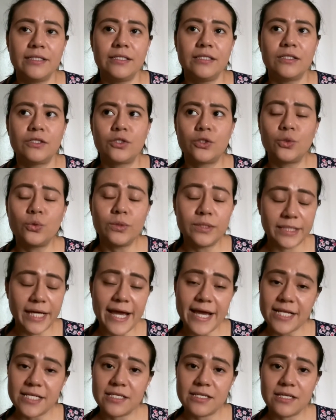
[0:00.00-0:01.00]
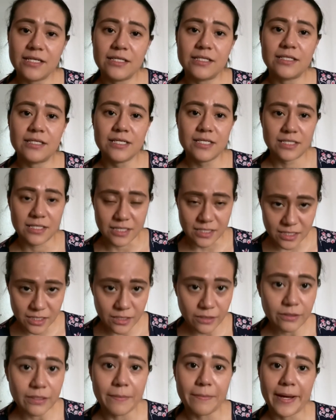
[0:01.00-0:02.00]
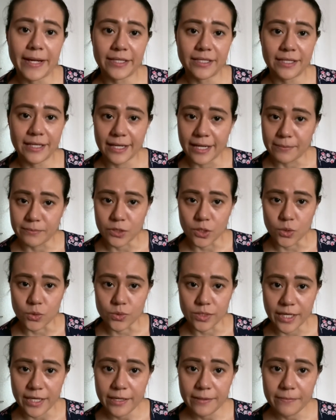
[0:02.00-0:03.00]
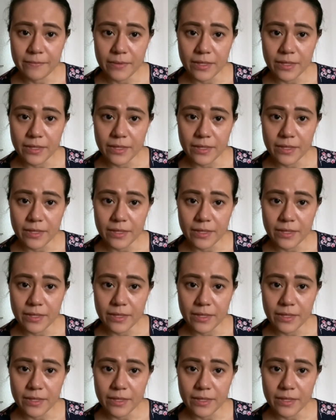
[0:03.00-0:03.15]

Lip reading: to date, this is still the method that I'm using.